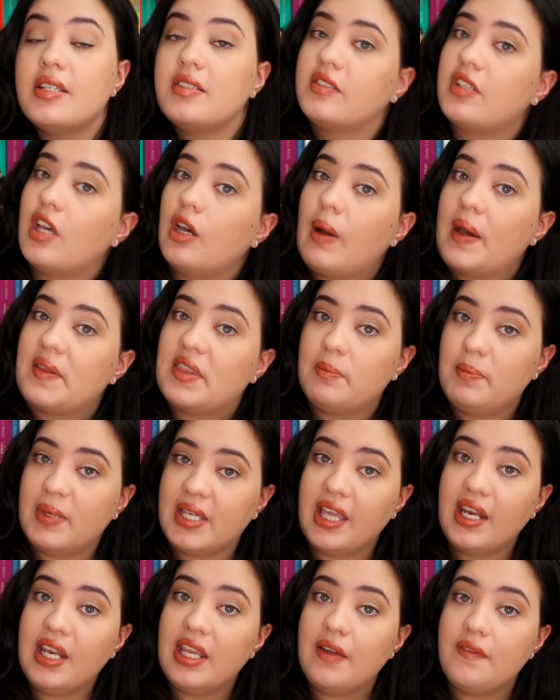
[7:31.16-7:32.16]
So at the
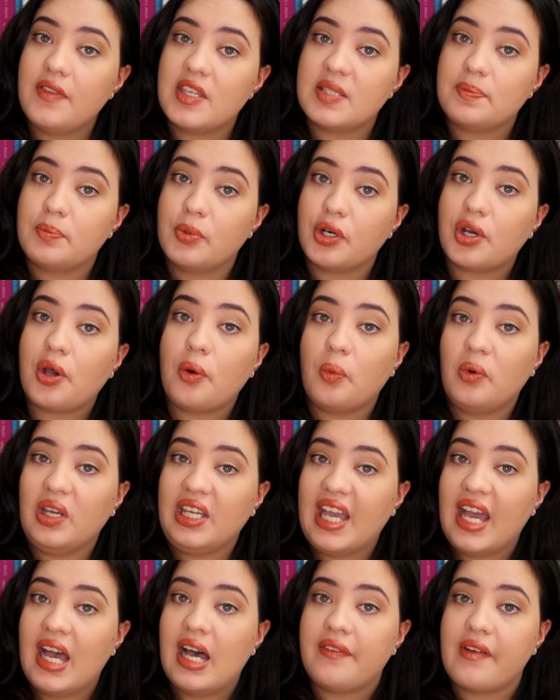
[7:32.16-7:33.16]
beginning of this book, we
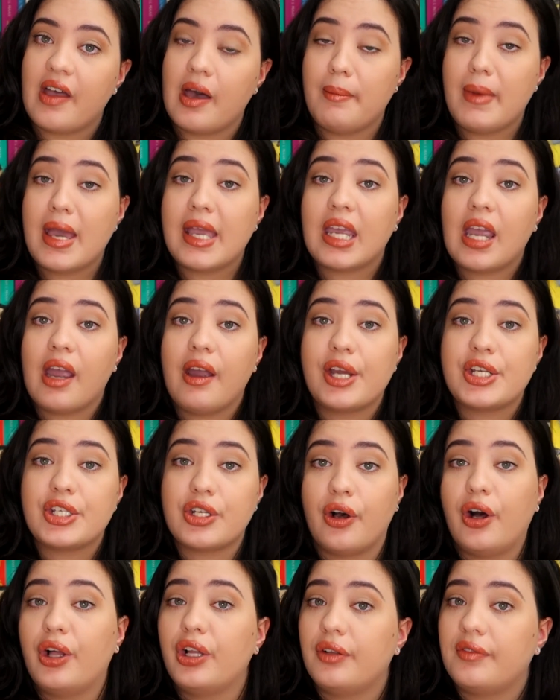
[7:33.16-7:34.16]
have our main
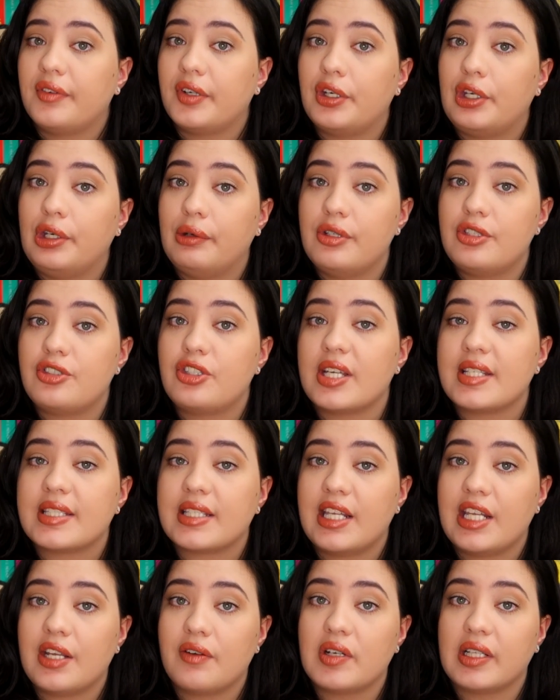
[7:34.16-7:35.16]
character Oliver, who is just
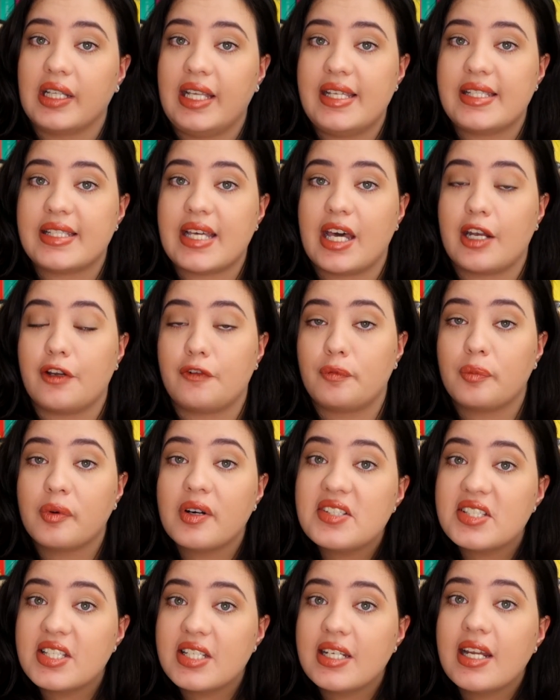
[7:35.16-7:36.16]
getting released out of
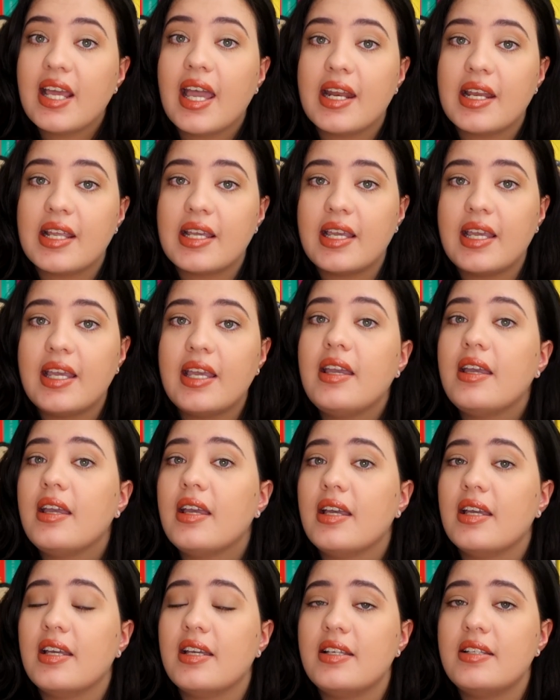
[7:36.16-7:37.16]
prison, and he
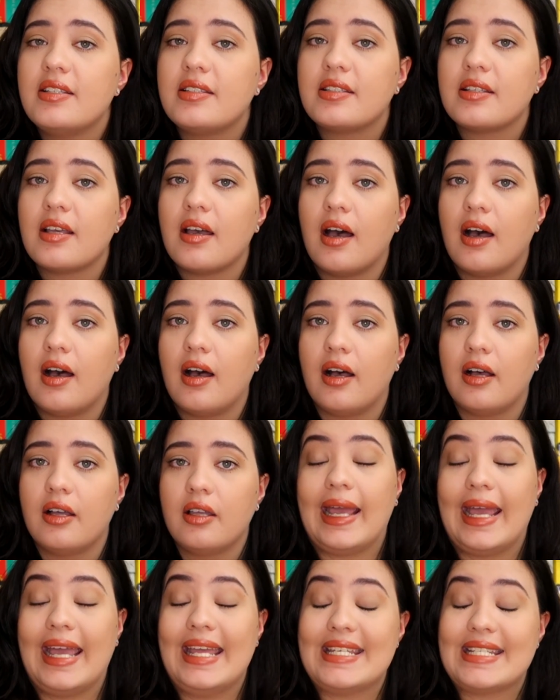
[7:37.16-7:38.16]
is
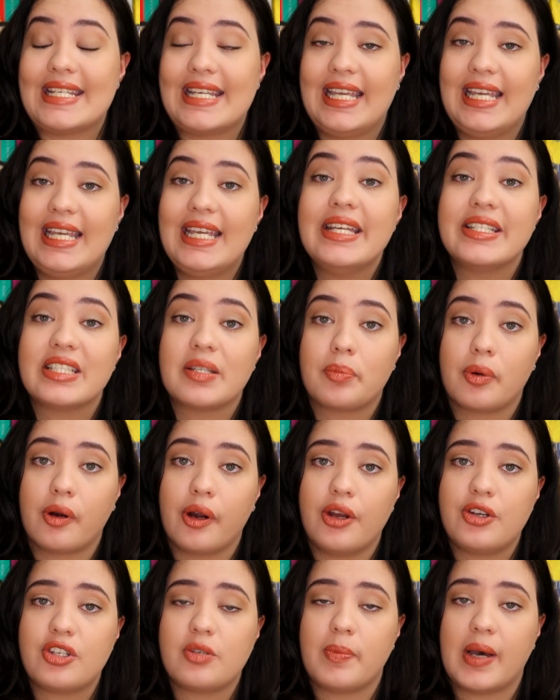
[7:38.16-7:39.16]

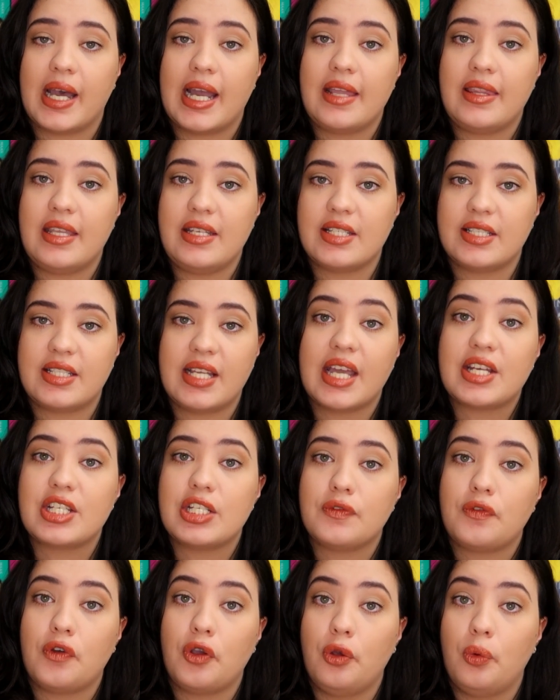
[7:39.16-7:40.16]
approached by the
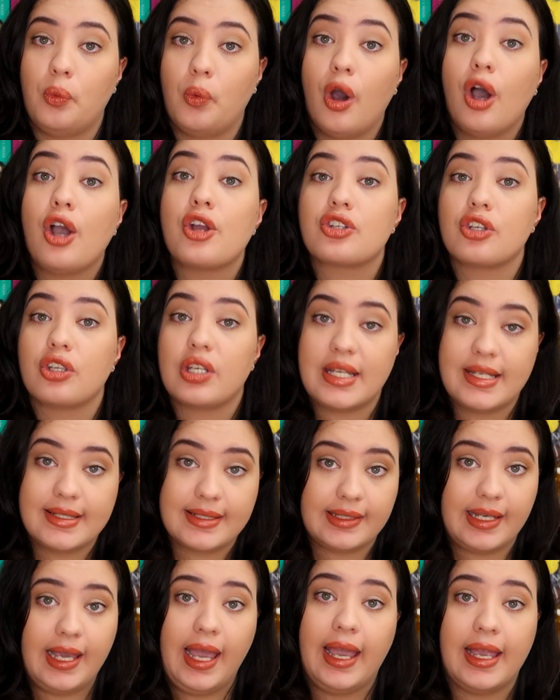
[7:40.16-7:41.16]
detective who worked on his
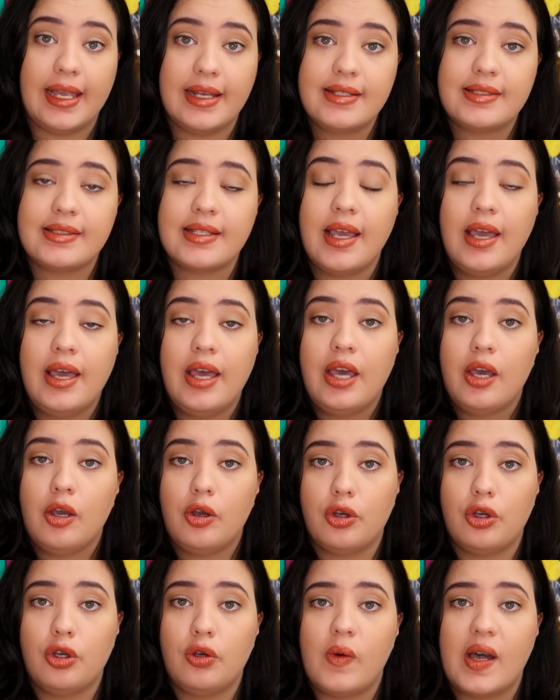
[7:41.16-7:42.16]
case,
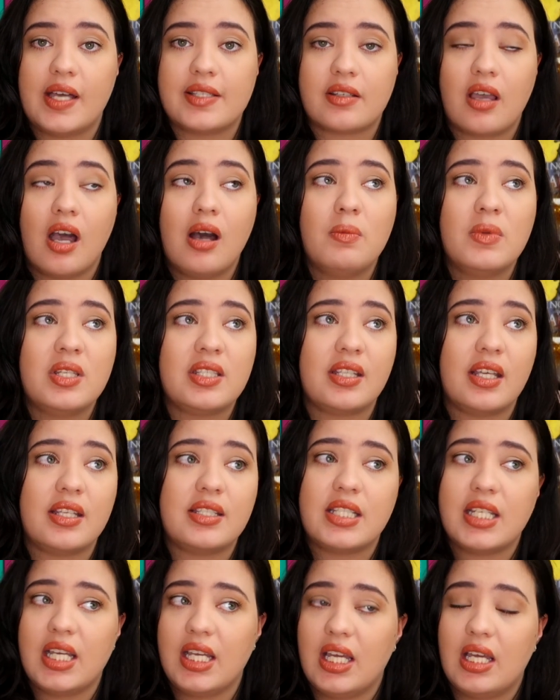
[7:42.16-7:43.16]
who has come and said
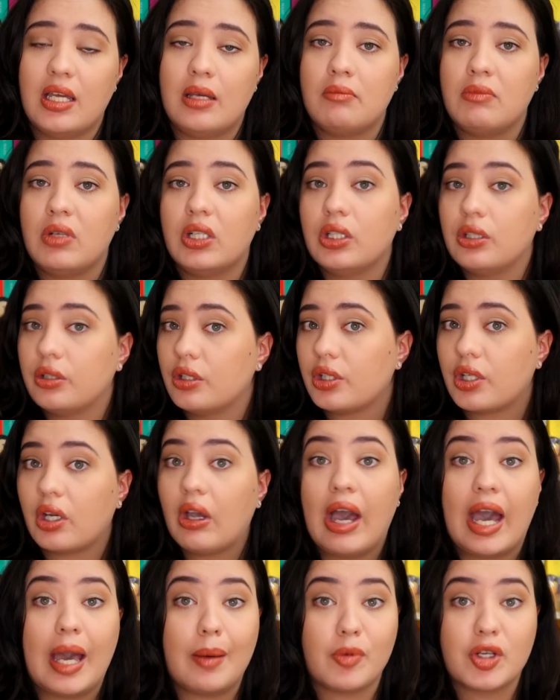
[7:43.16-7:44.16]
to him, "Look,
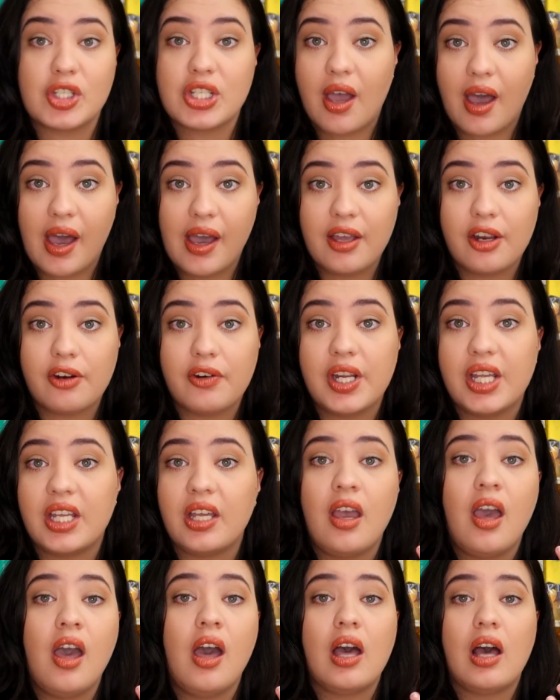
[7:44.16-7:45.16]
I'm
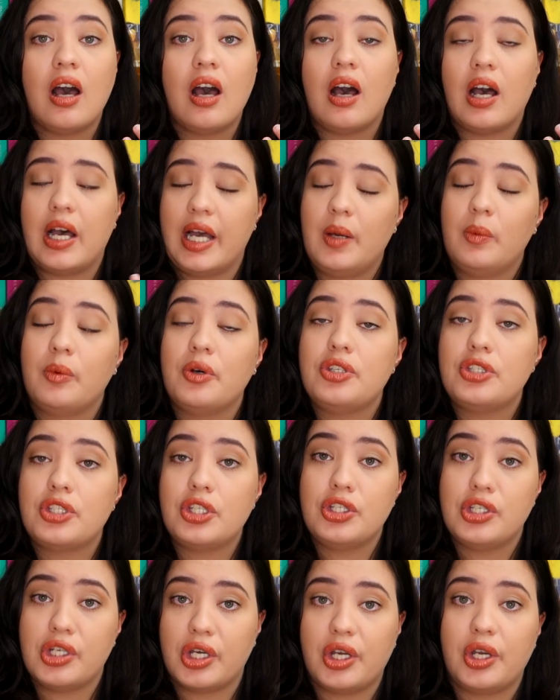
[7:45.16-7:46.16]
retiring. I want
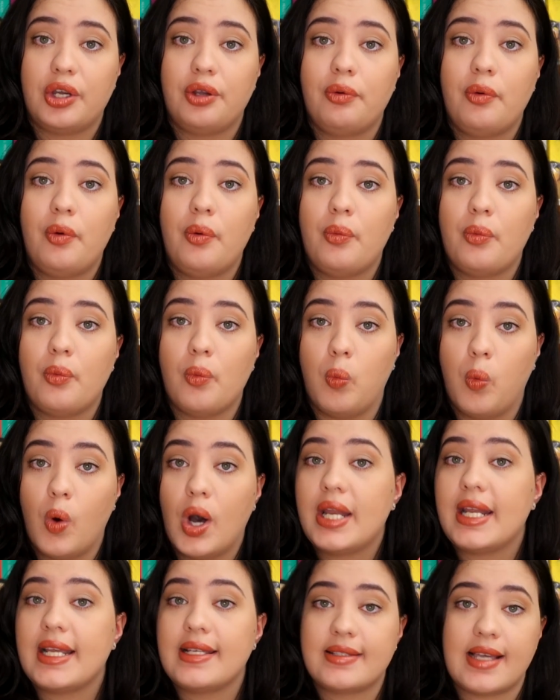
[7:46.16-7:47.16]
to know
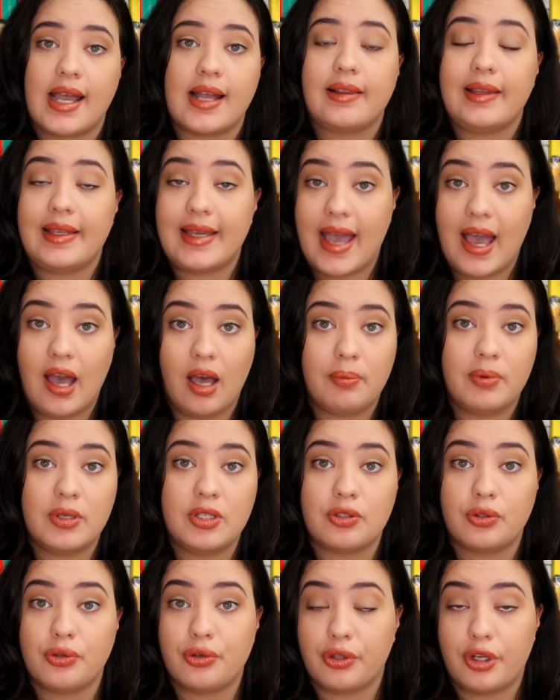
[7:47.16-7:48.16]
what exactly
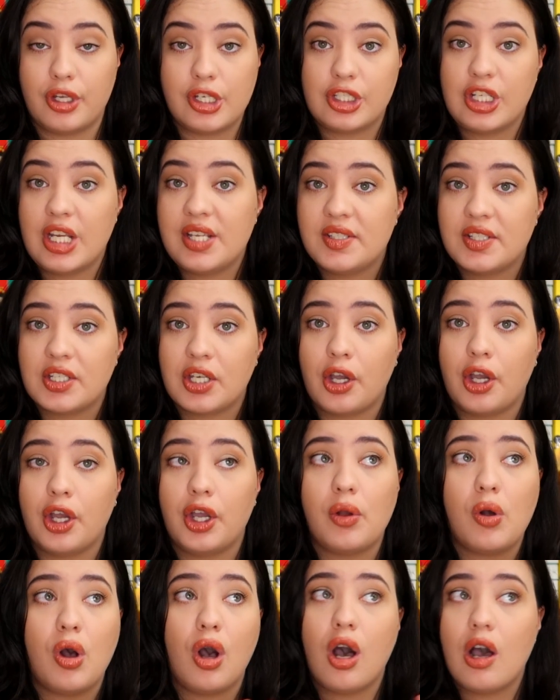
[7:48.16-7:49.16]
happened all those years
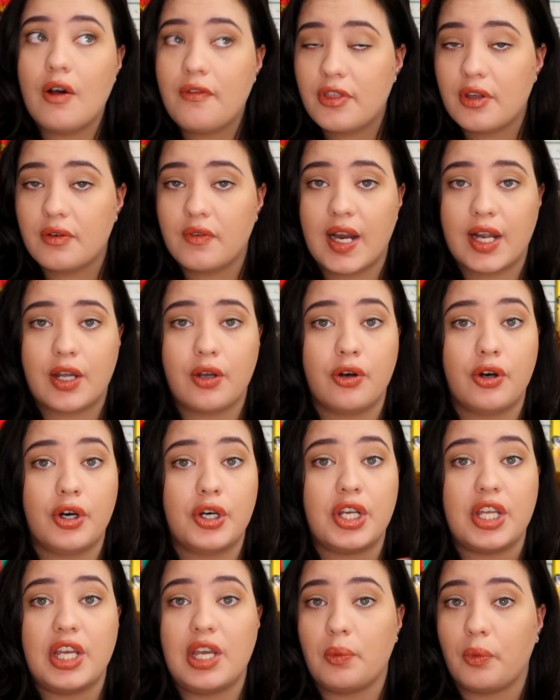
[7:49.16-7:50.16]
ago. Off the
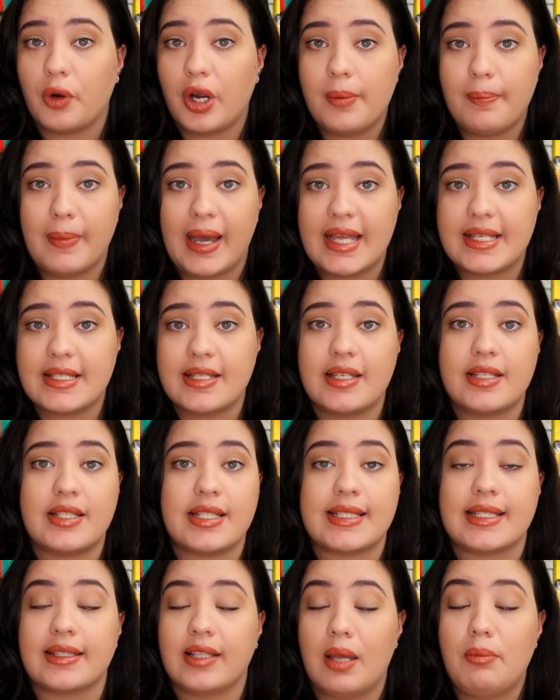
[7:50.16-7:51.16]
record, it won't matter.
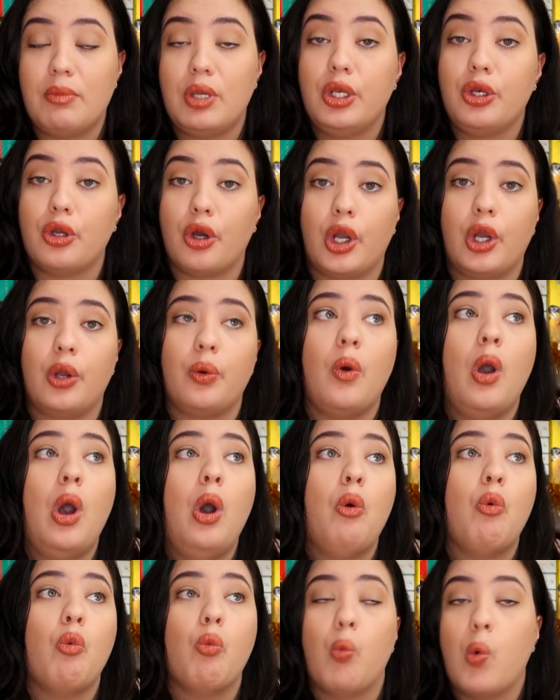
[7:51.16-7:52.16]
Just let me know
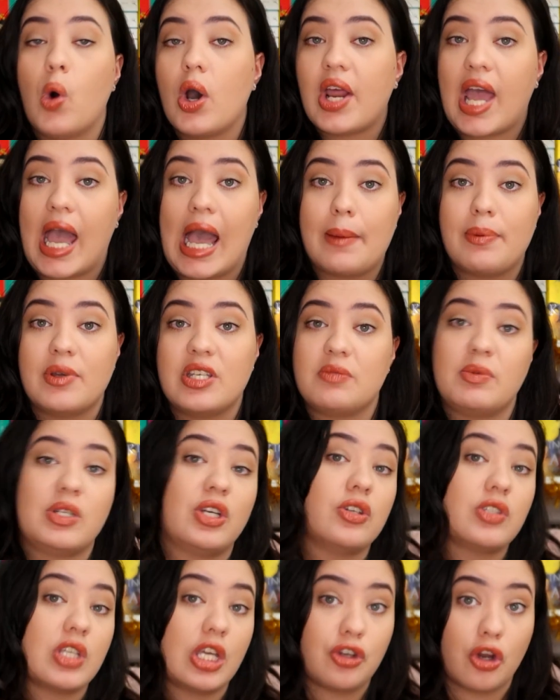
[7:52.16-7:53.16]
what happened
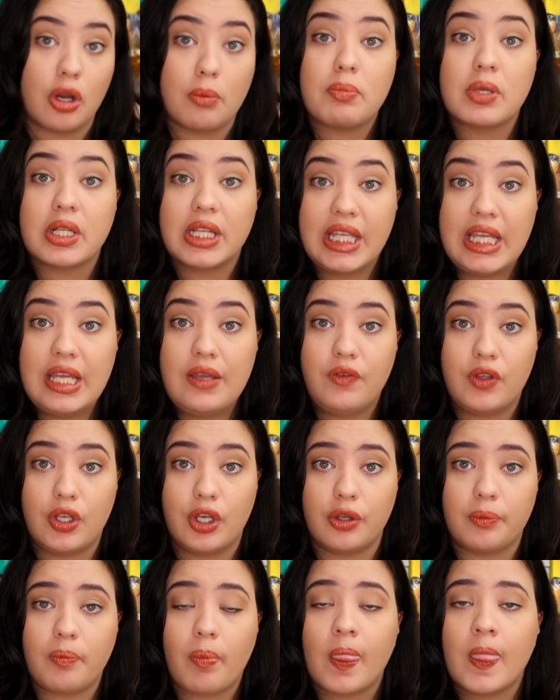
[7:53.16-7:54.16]
because I don't believe
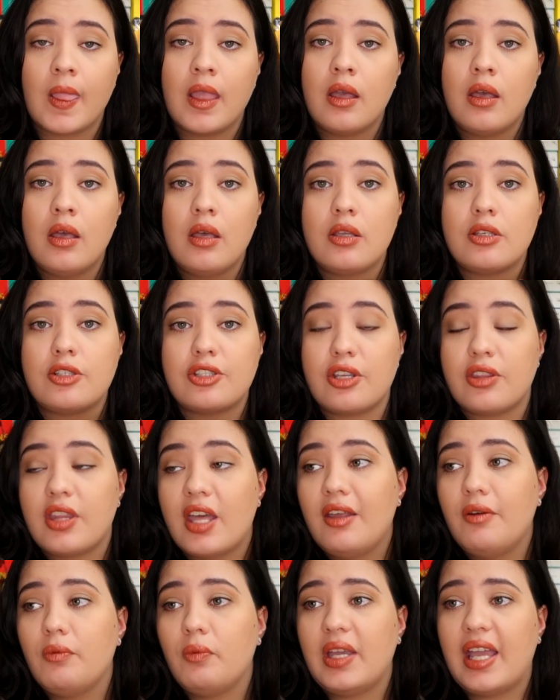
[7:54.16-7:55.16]
you." So
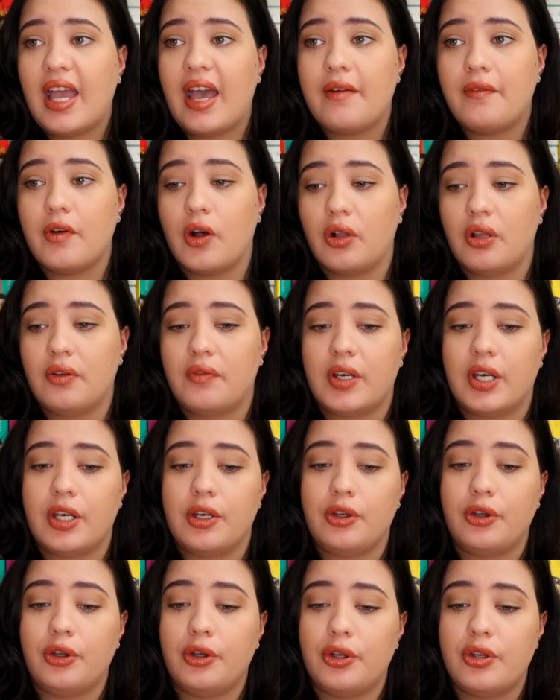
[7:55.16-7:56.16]
then we have Oliver,
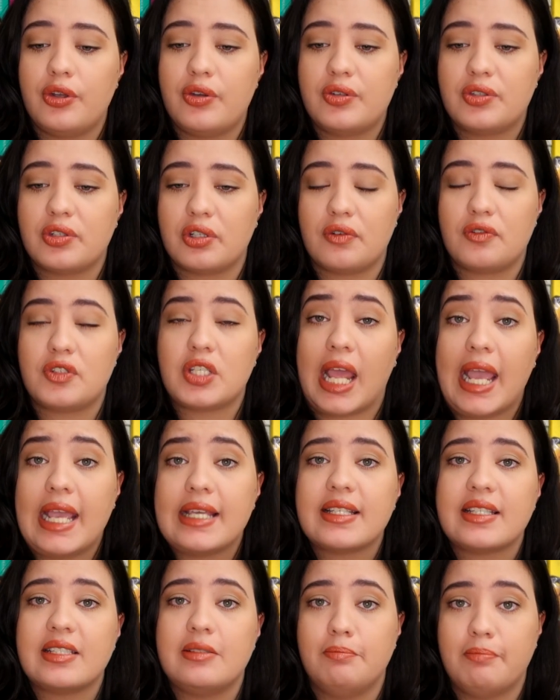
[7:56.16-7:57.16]
who sort of
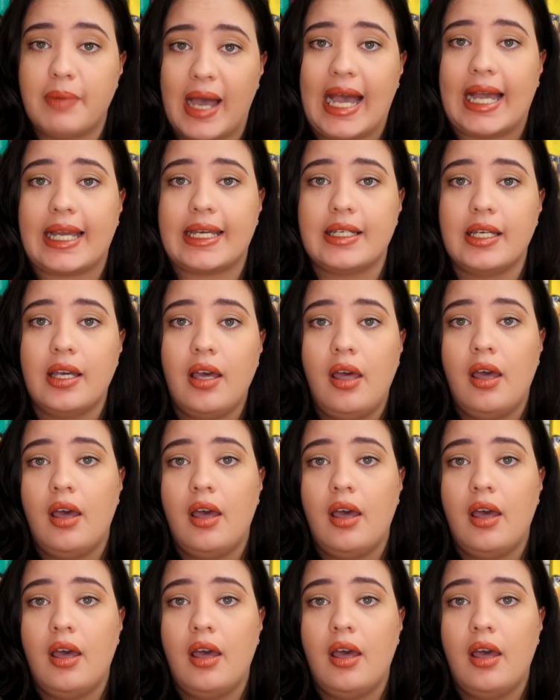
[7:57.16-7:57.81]
takes us back,